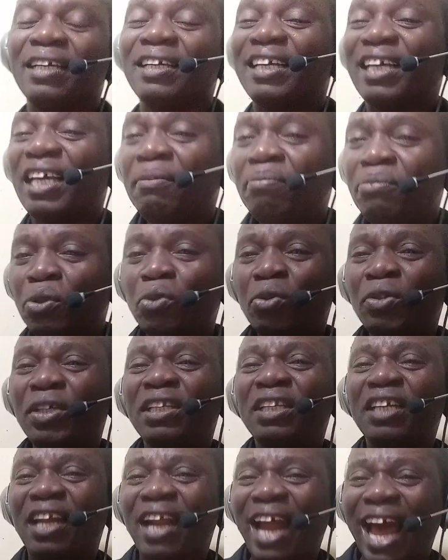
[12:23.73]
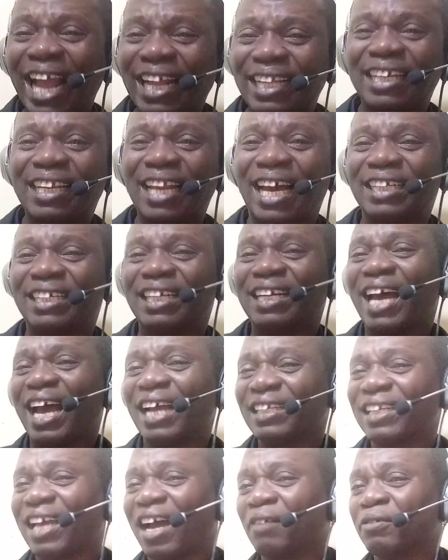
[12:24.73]
Keep doing the right thing at the right
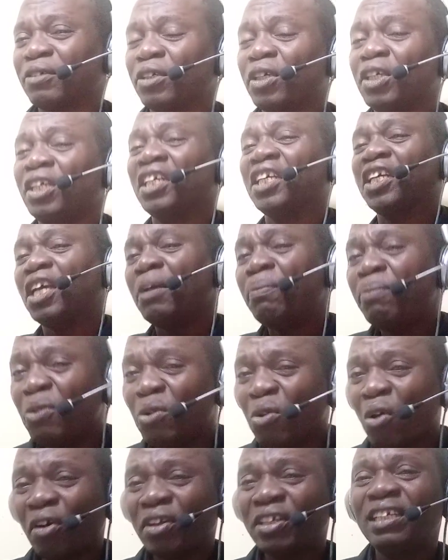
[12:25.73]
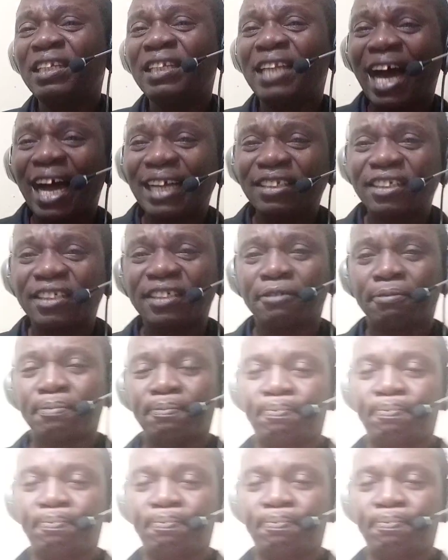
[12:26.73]
time. Keep nodding that.